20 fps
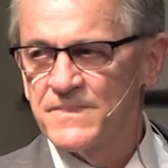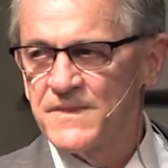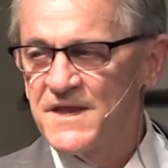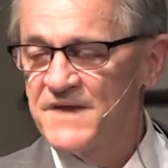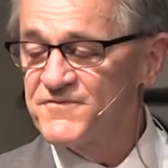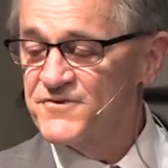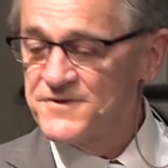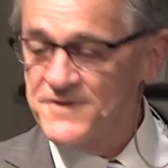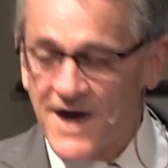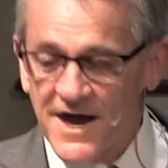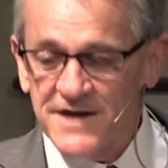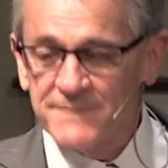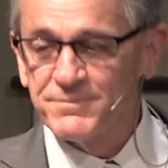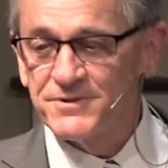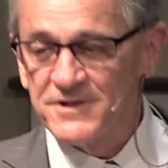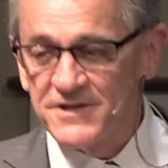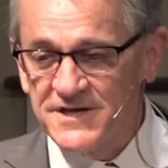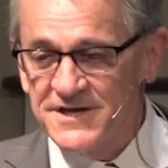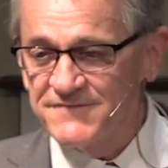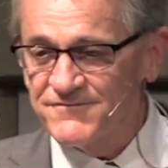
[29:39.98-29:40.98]
If you're not a
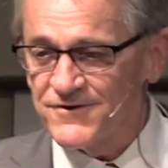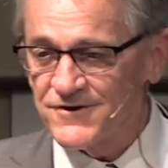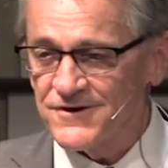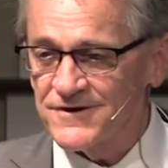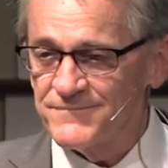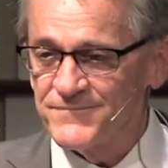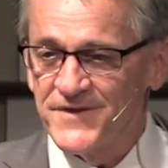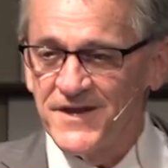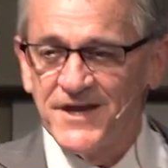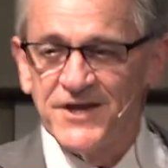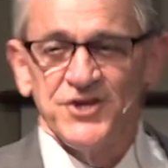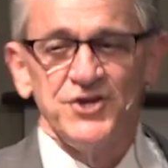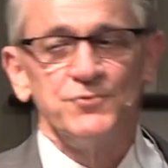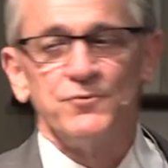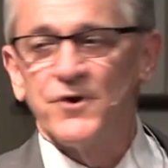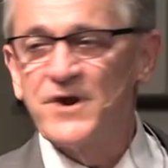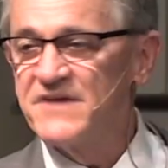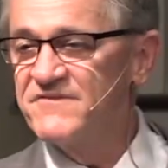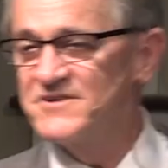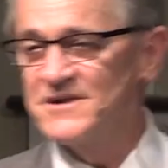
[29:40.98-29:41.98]
believer, you
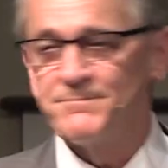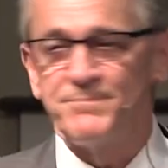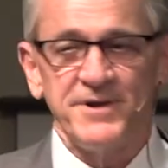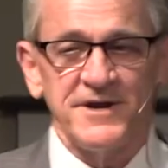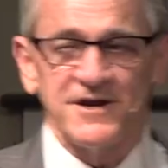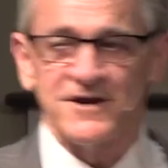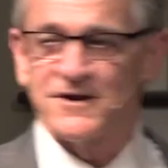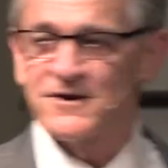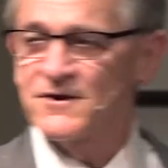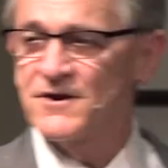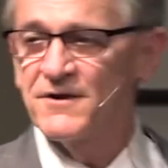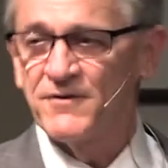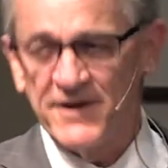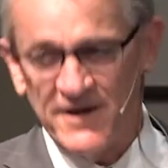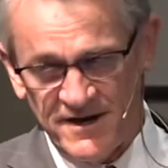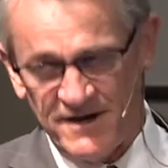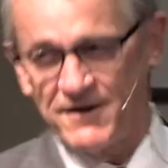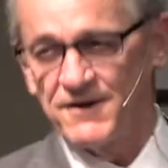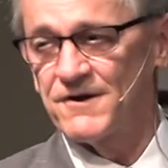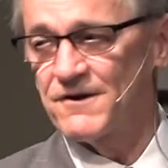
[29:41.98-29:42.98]
won't even appear
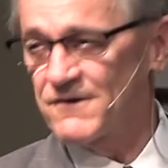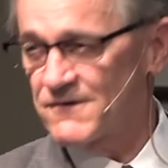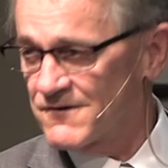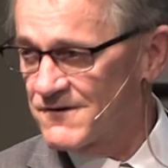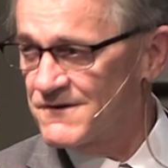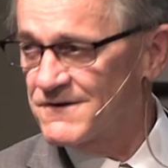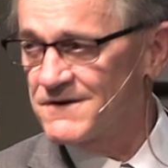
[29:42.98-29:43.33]
here.